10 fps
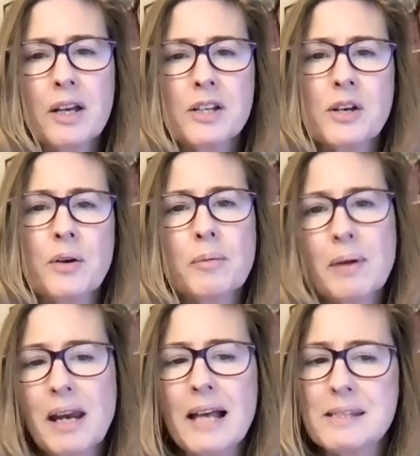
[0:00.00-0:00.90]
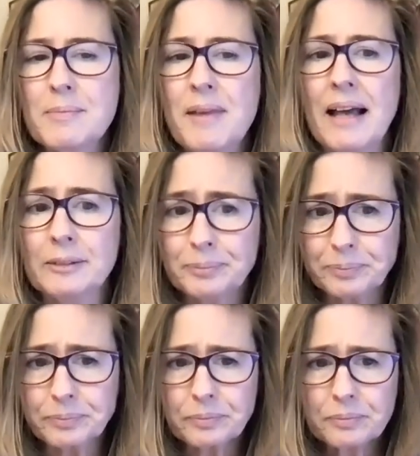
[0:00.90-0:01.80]
So you might ask them that.
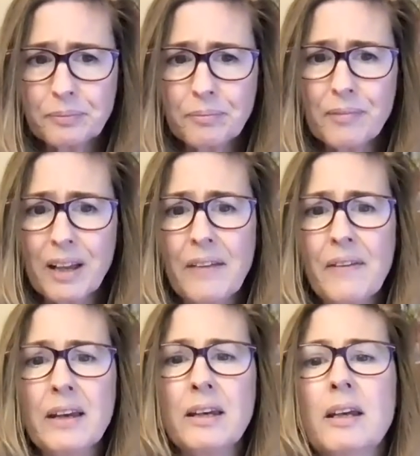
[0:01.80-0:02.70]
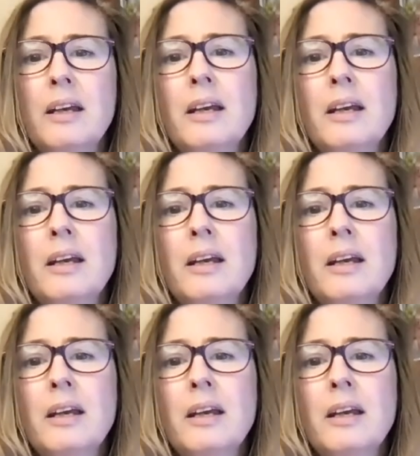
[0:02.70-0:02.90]
And then